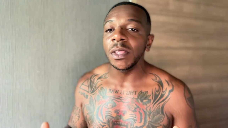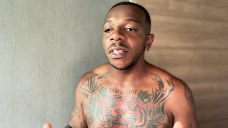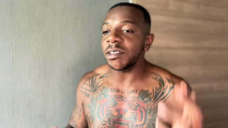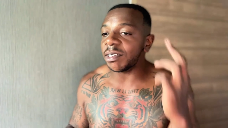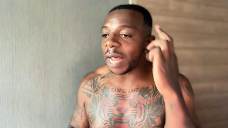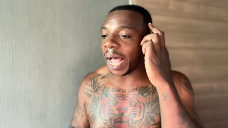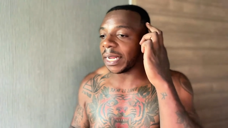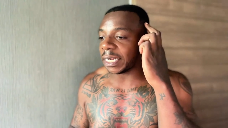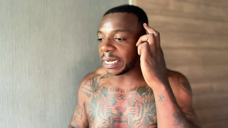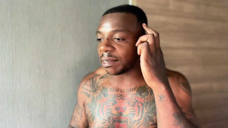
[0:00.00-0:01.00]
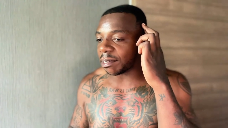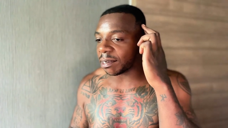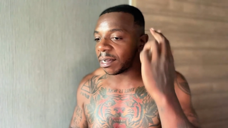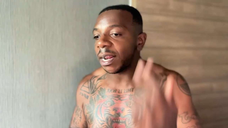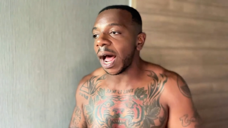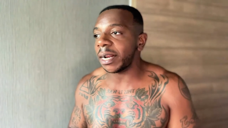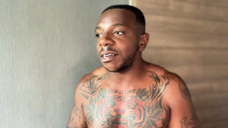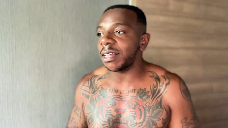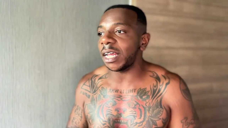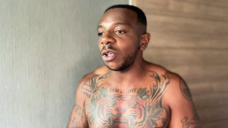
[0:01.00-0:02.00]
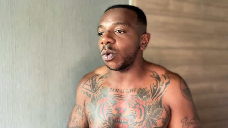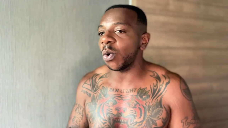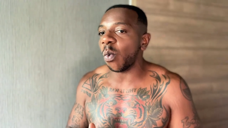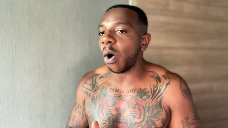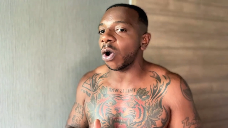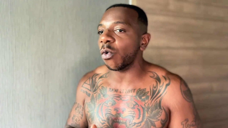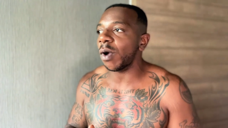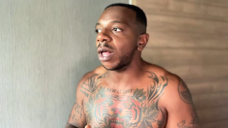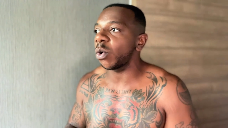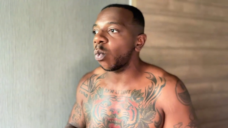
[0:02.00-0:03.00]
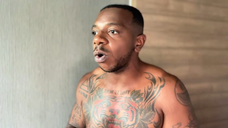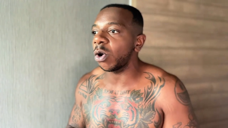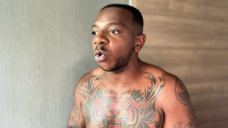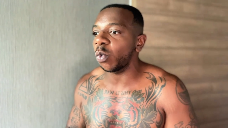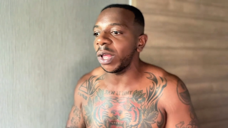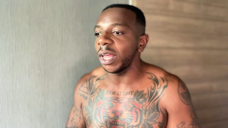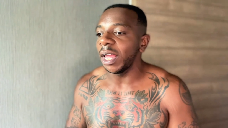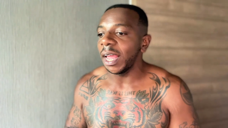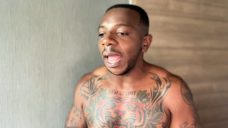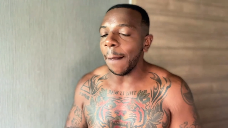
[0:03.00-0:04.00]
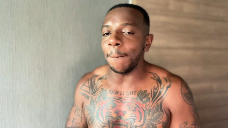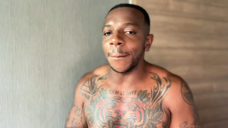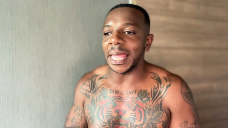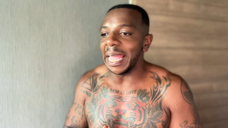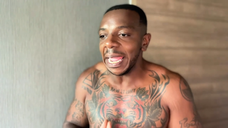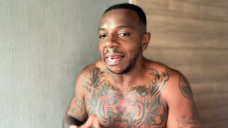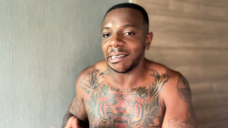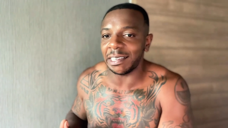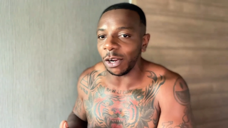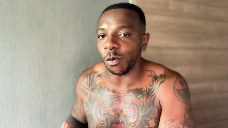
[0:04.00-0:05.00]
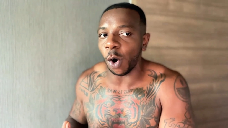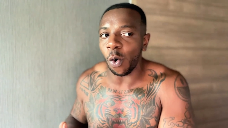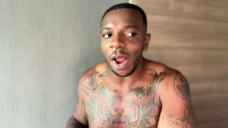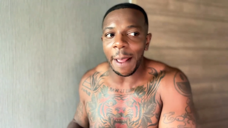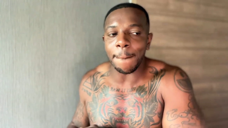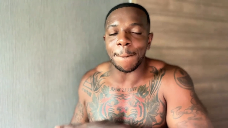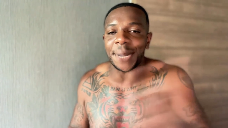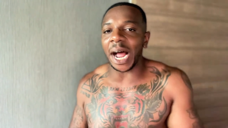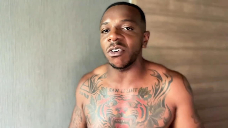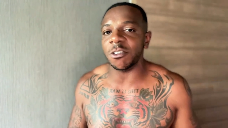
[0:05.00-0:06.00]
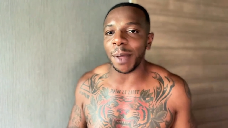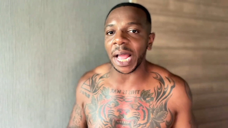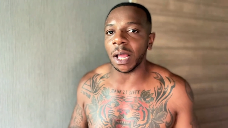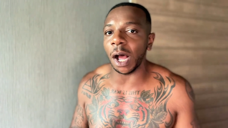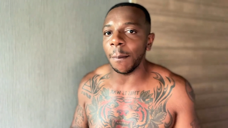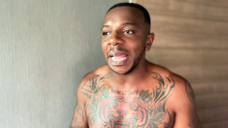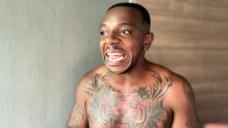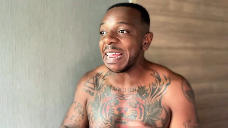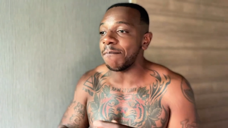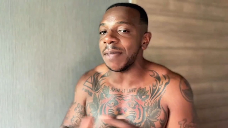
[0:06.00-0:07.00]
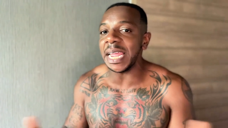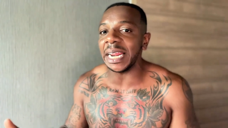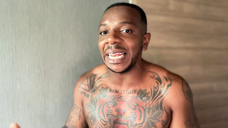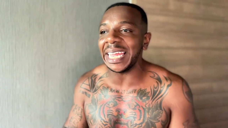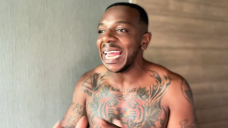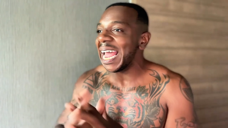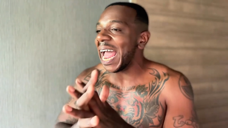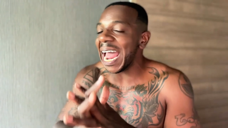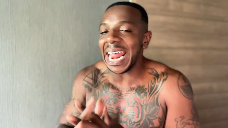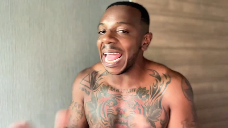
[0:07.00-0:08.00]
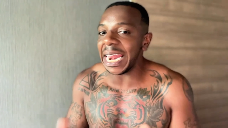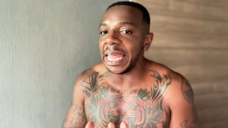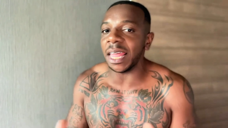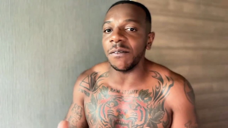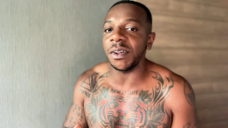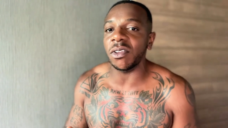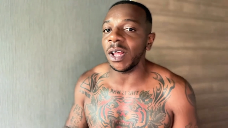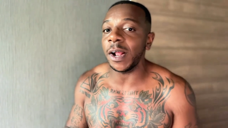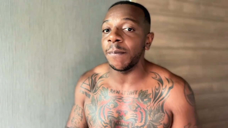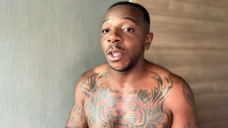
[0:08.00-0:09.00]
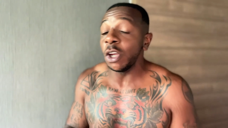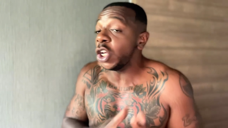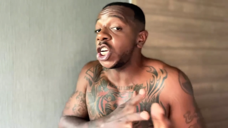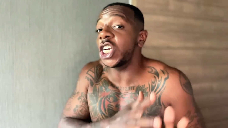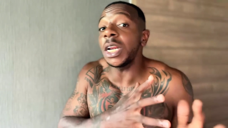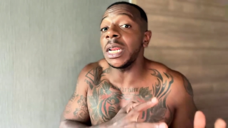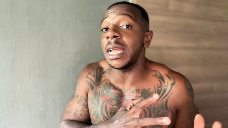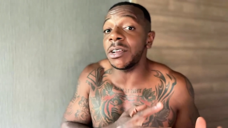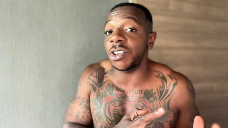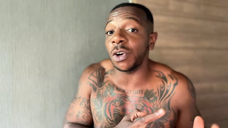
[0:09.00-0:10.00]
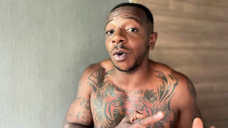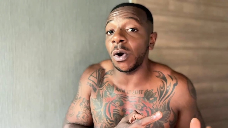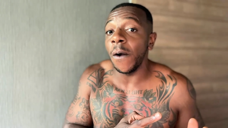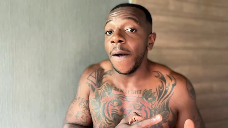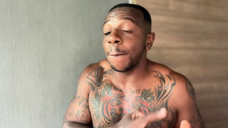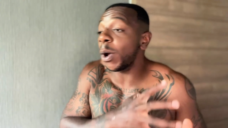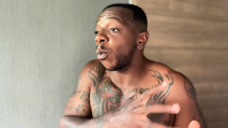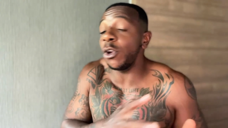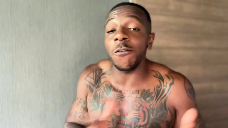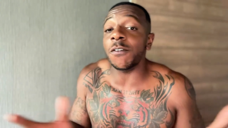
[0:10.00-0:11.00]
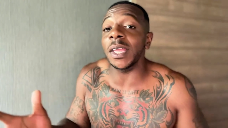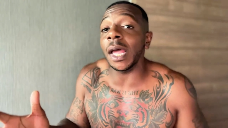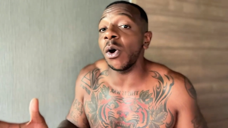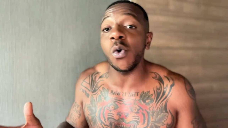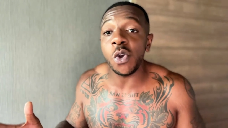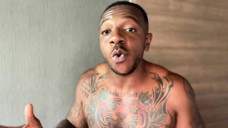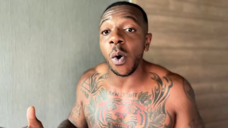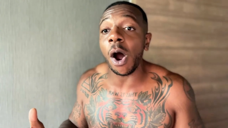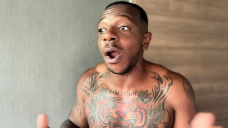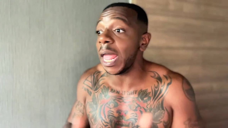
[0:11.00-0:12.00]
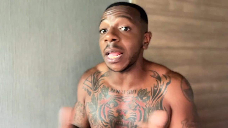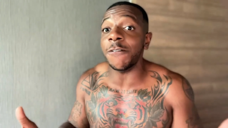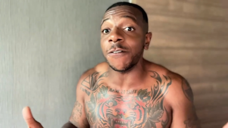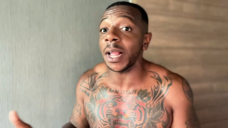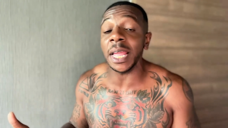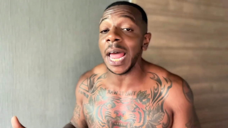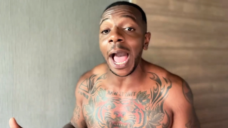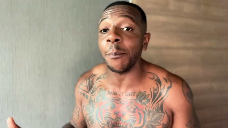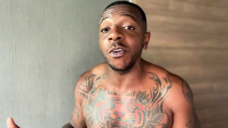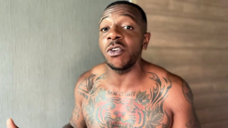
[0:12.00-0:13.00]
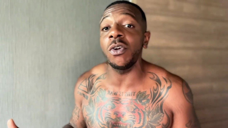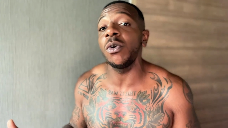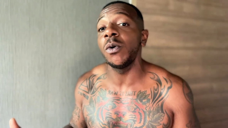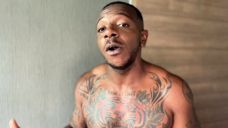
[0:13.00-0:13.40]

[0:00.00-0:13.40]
This is ideas. This is knowledge that you can walk around the world with and hit zero and bounce back up immediately at any given time. You shouldn't hit zero, but when you forget who you are, it could fucking happen to you.